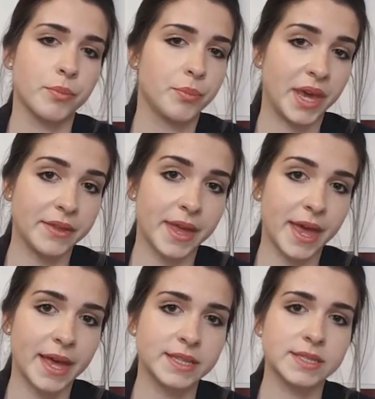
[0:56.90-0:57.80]
paid
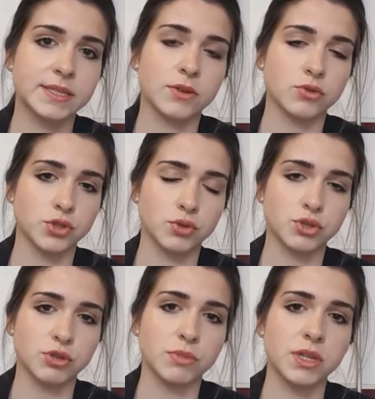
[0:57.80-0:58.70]
ads on
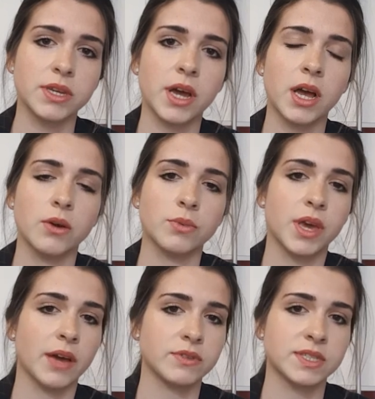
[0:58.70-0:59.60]
social media, we
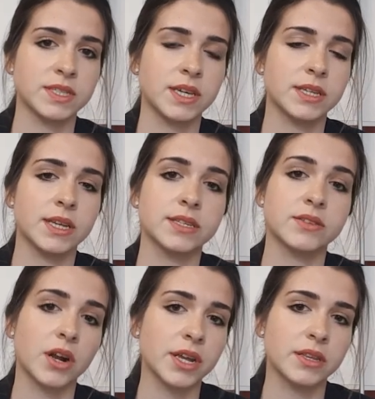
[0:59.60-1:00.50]
have to say that
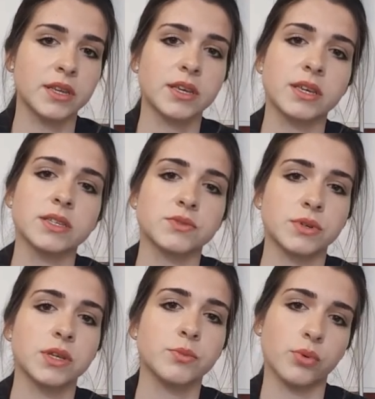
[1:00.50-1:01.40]
targeting is
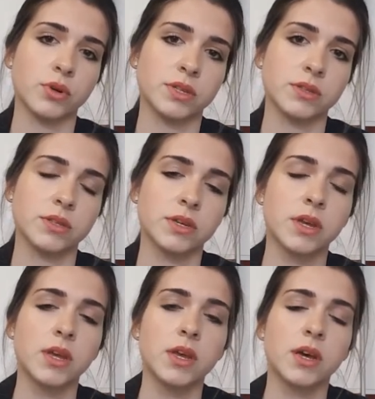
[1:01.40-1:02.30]
really important.
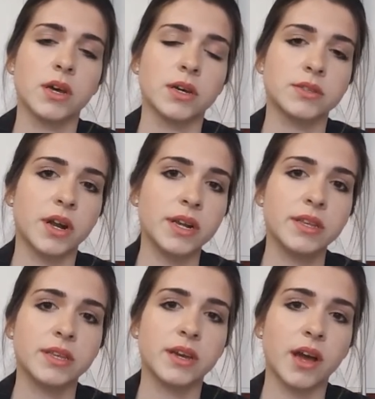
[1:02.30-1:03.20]

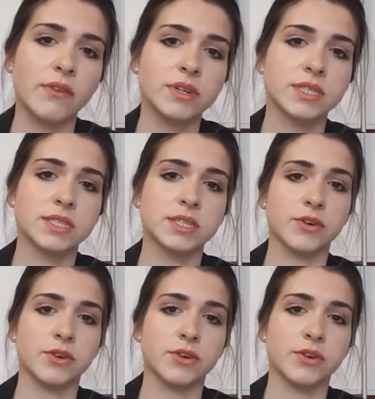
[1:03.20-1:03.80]
Targeting covers